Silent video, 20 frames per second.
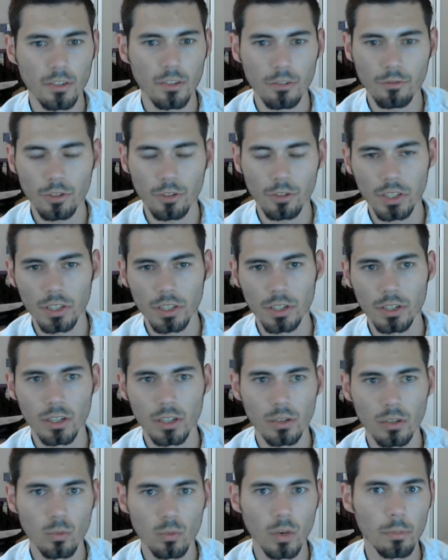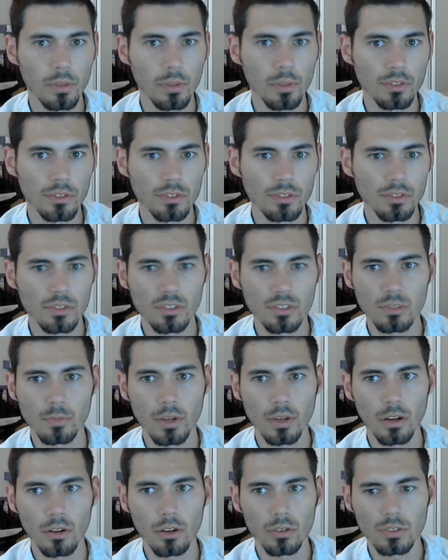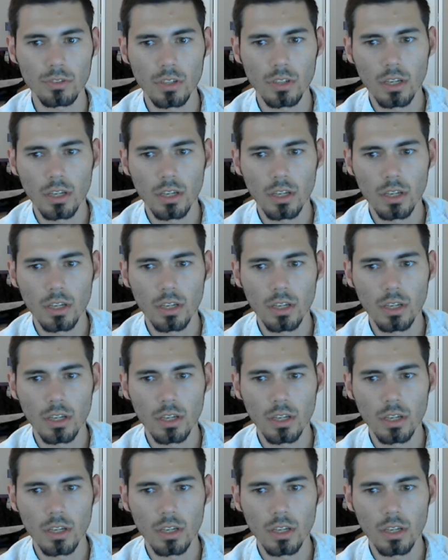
for gear, weapons, spells,